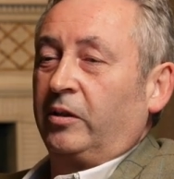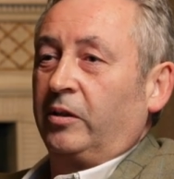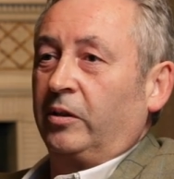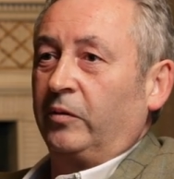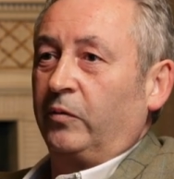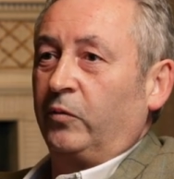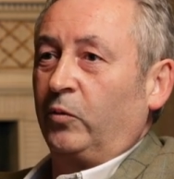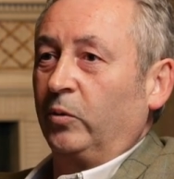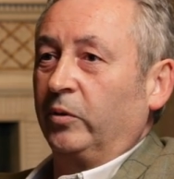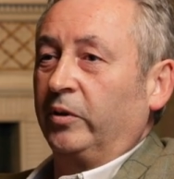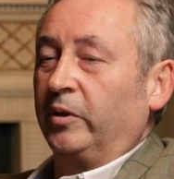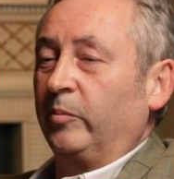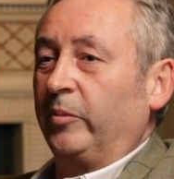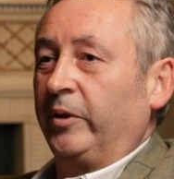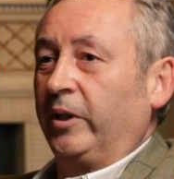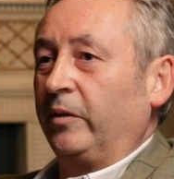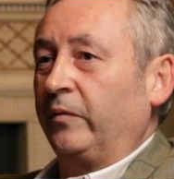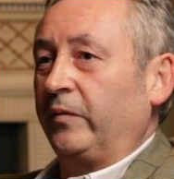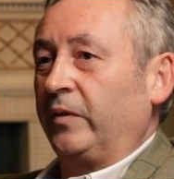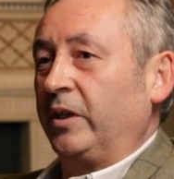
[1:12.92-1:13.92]
unfolding in
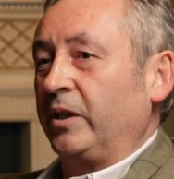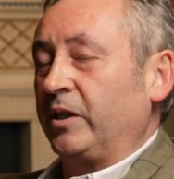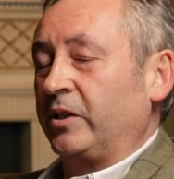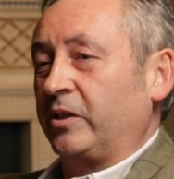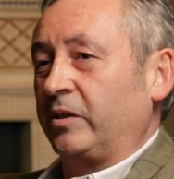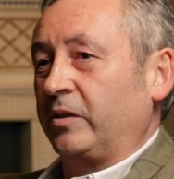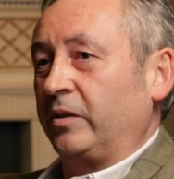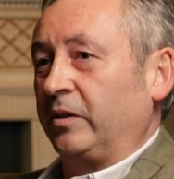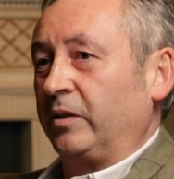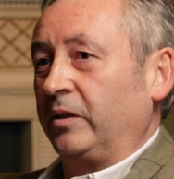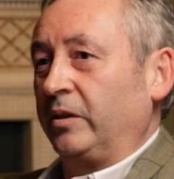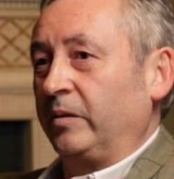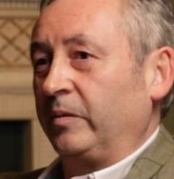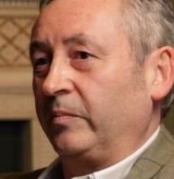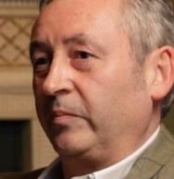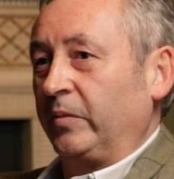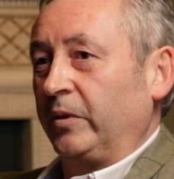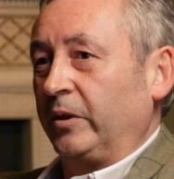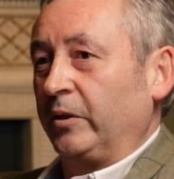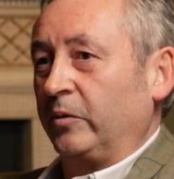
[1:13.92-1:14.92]
Belfast, uh,
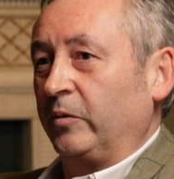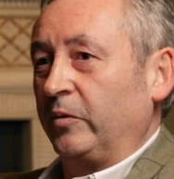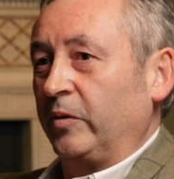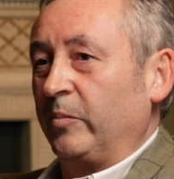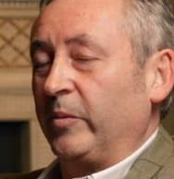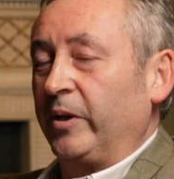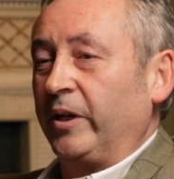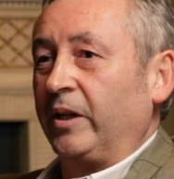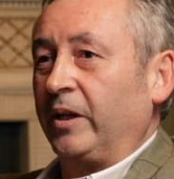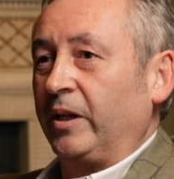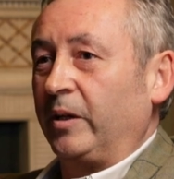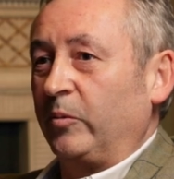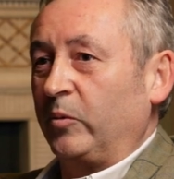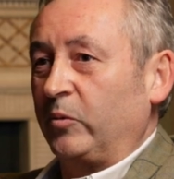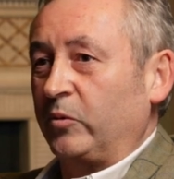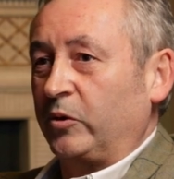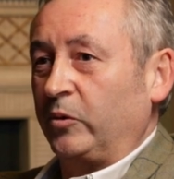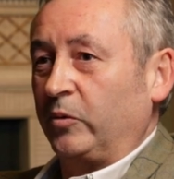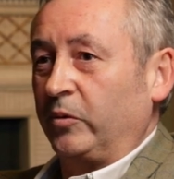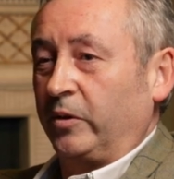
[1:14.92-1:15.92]
you know, the mayhem that
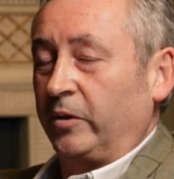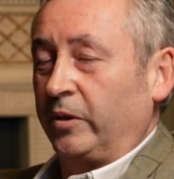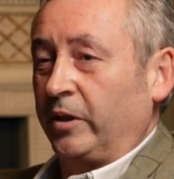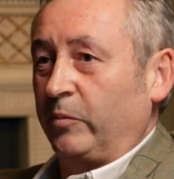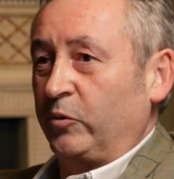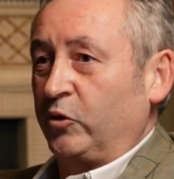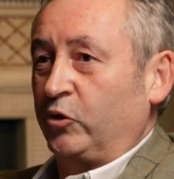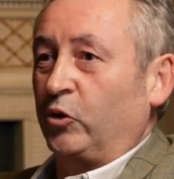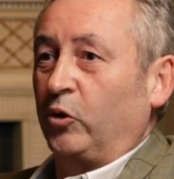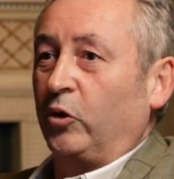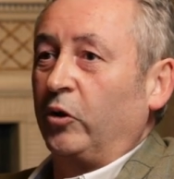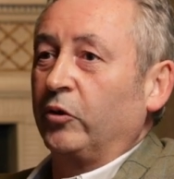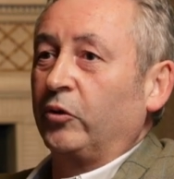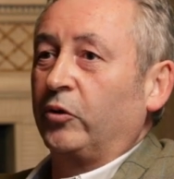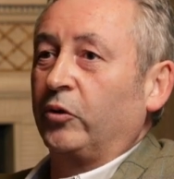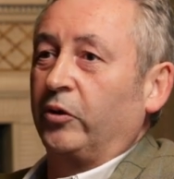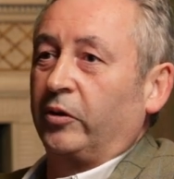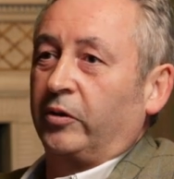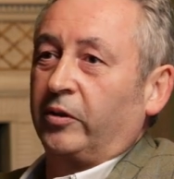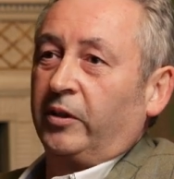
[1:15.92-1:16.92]
was going on. I was drawn
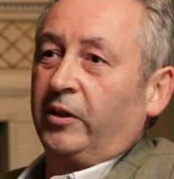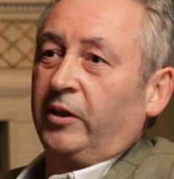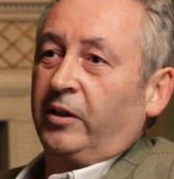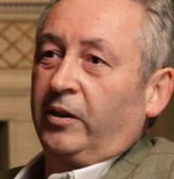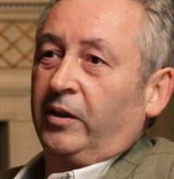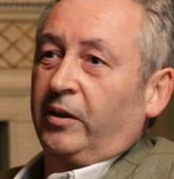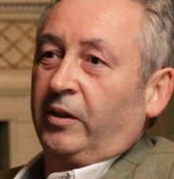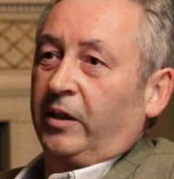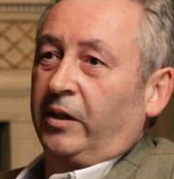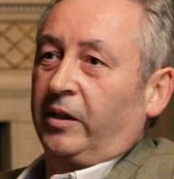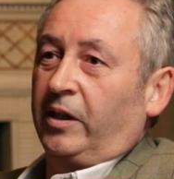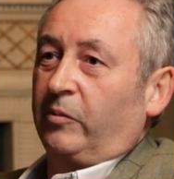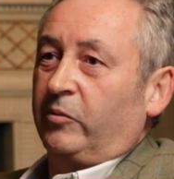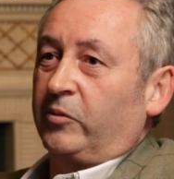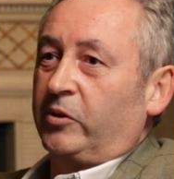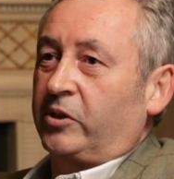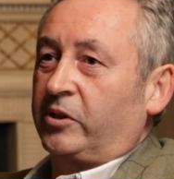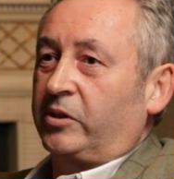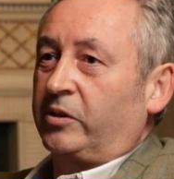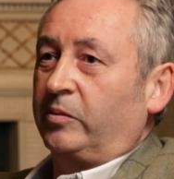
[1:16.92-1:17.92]
to it and that
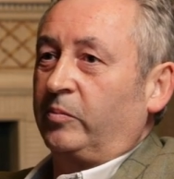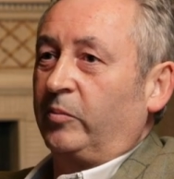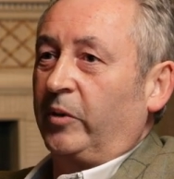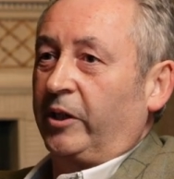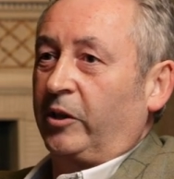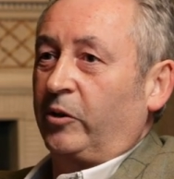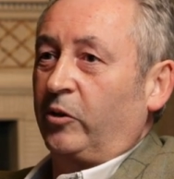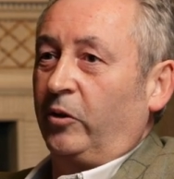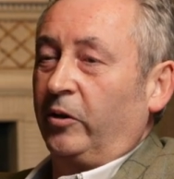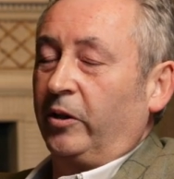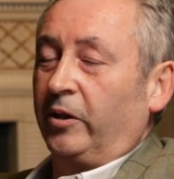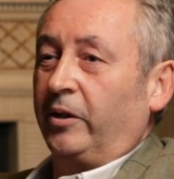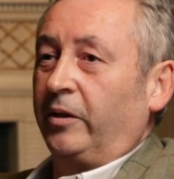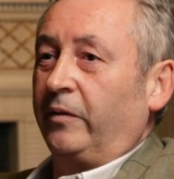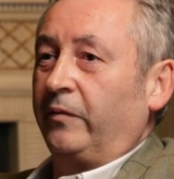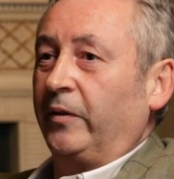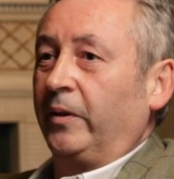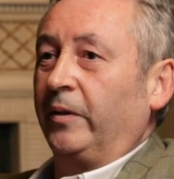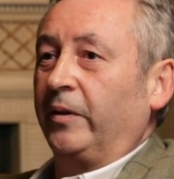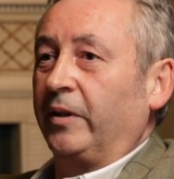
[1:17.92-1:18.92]
was my calling. I
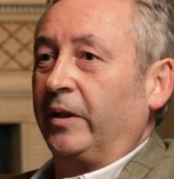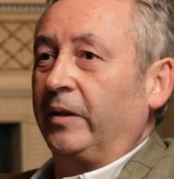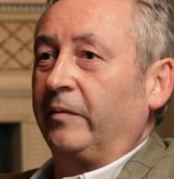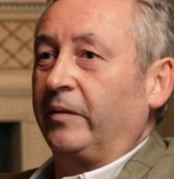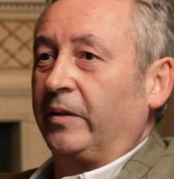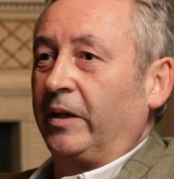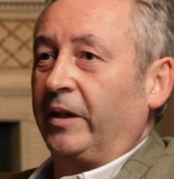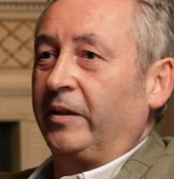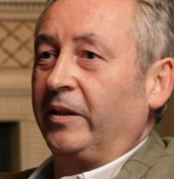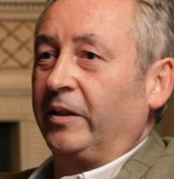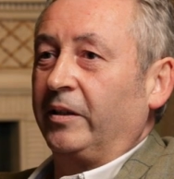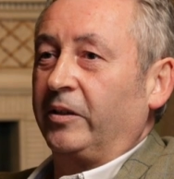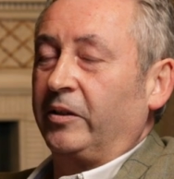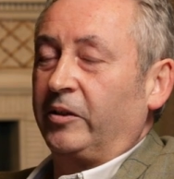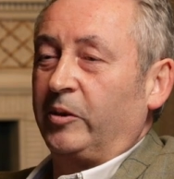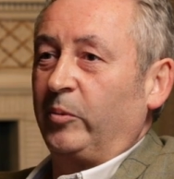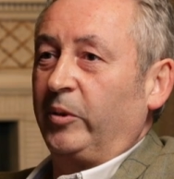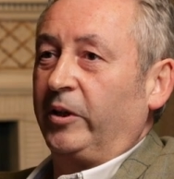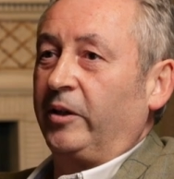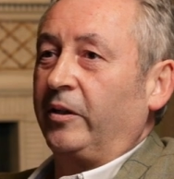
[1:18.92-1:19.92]
felt that I needed
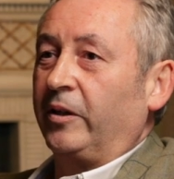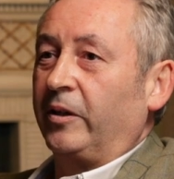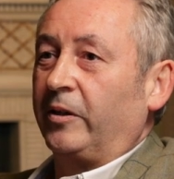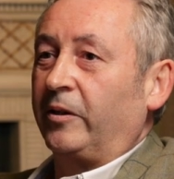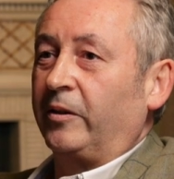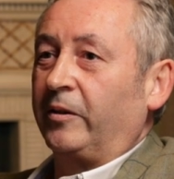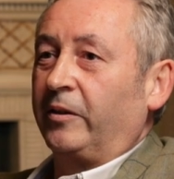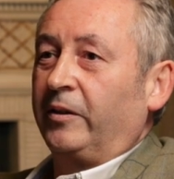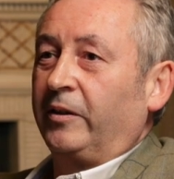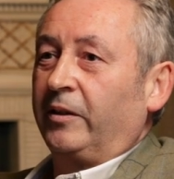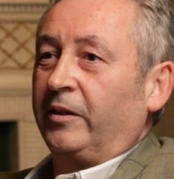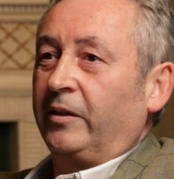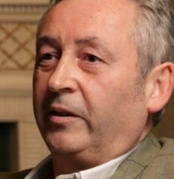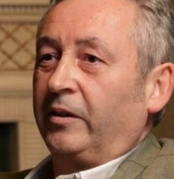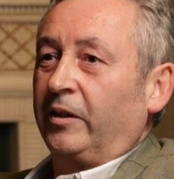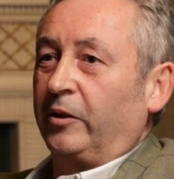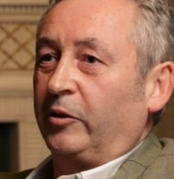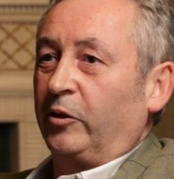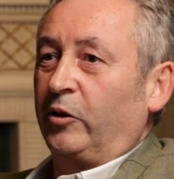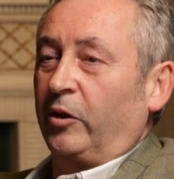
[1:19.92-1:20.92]
to be there
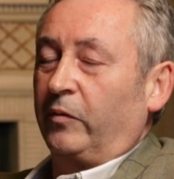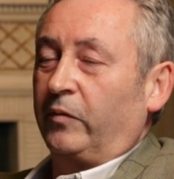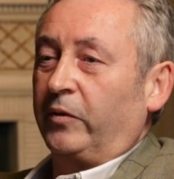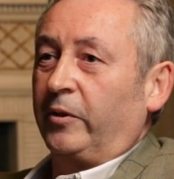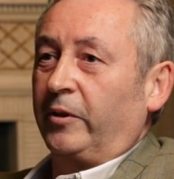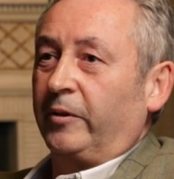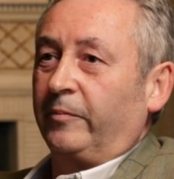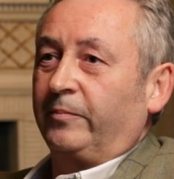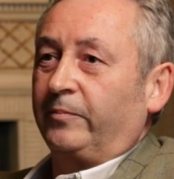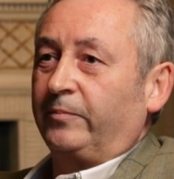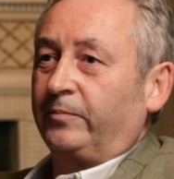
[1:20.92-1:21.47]
and cover